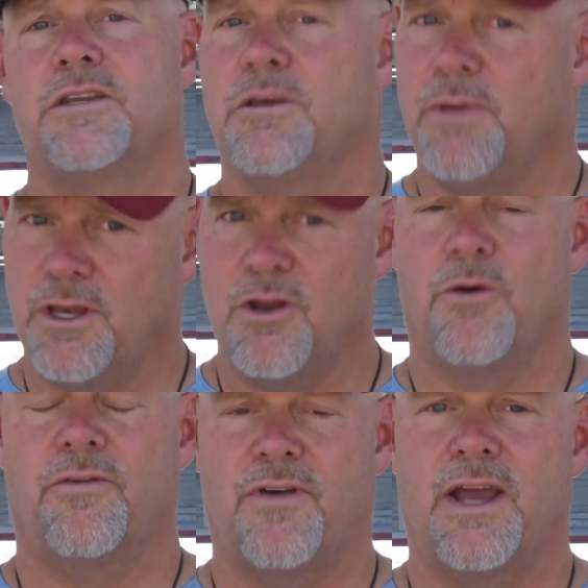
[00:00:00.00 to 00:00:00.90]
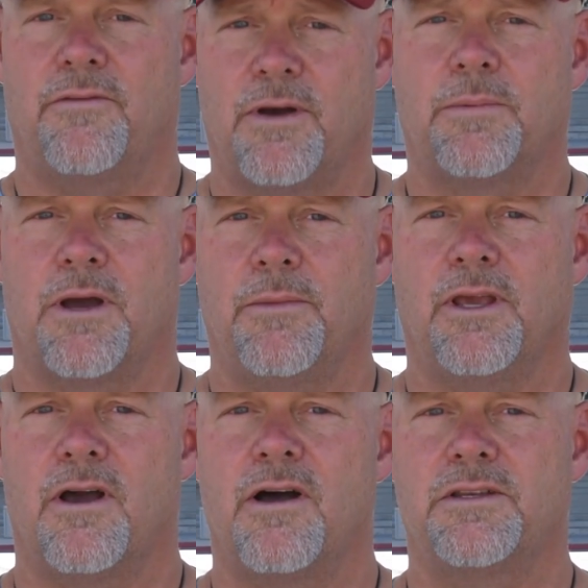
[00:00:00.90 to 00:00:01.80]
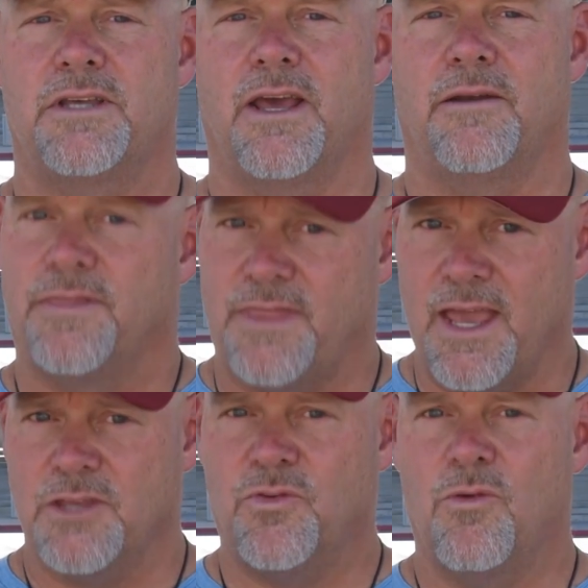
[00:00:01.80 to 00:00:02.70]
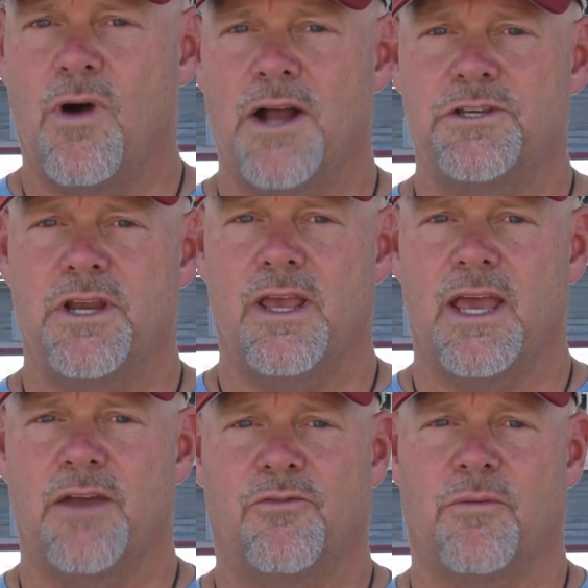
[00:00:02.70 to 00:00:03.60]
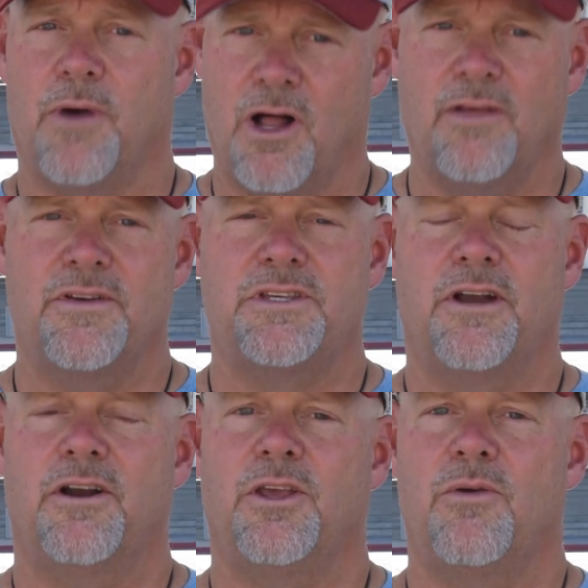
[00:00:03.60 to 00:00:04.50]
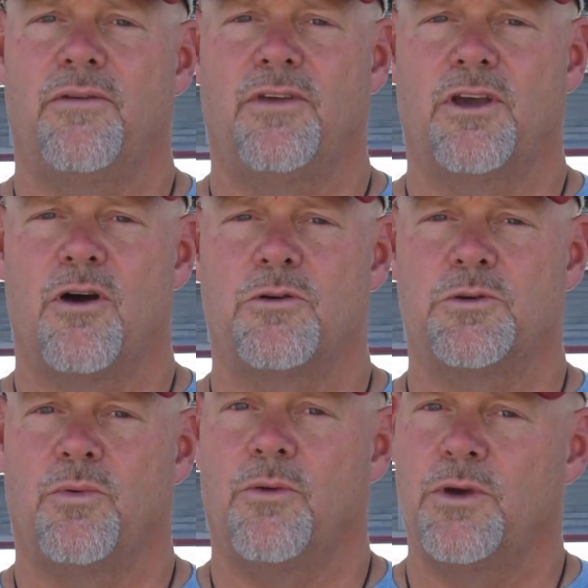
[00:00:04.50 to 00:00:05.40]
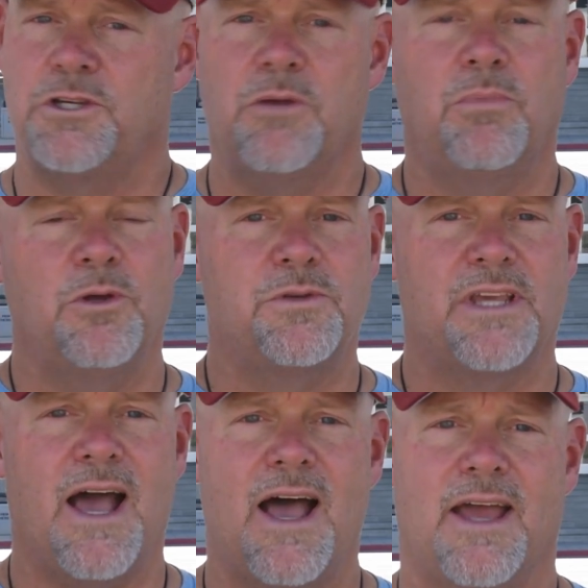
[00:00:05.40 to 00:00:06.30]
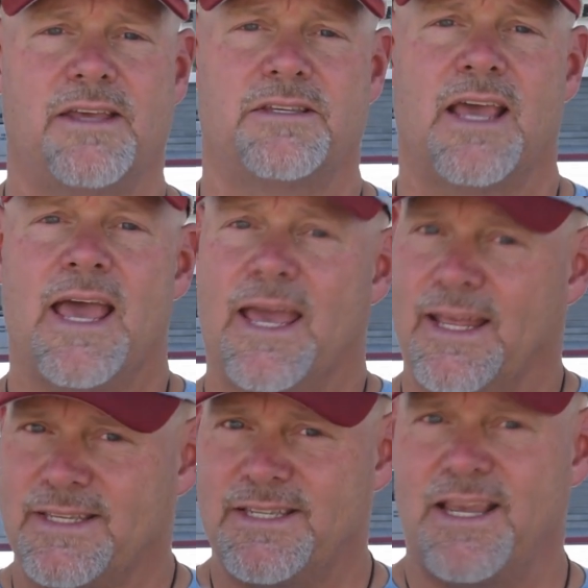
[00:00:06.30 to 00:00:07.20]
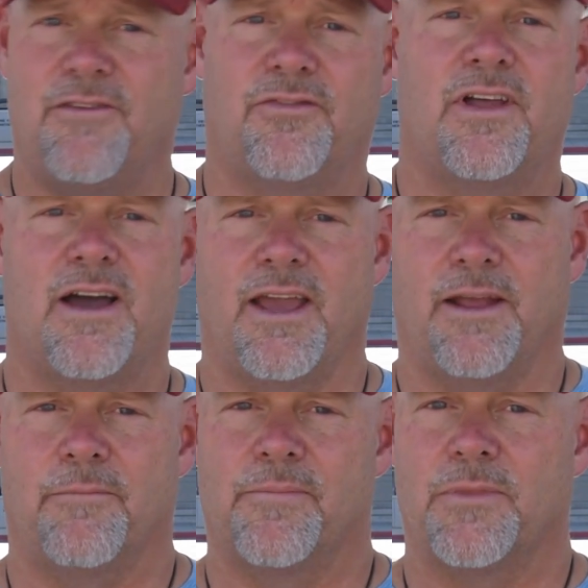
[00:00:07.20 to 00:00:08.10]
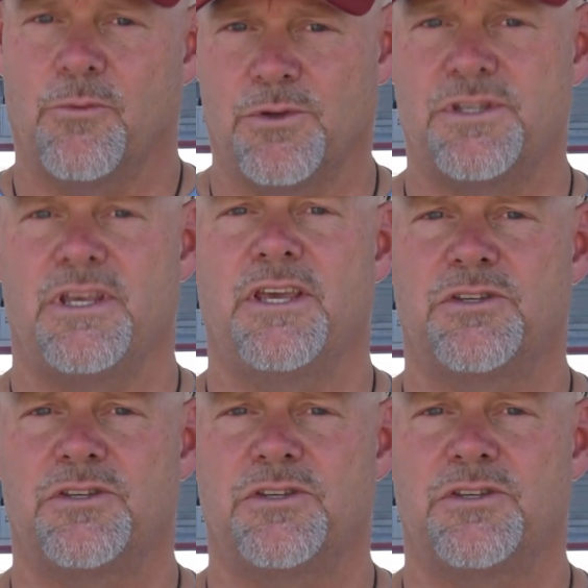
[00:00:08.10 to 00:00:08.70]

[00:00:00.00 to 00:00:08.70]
to be notified of upcoming content. Thanks for watching and from all of us here at UAV Coach, we wish you blue skies and safe flying. We'll see you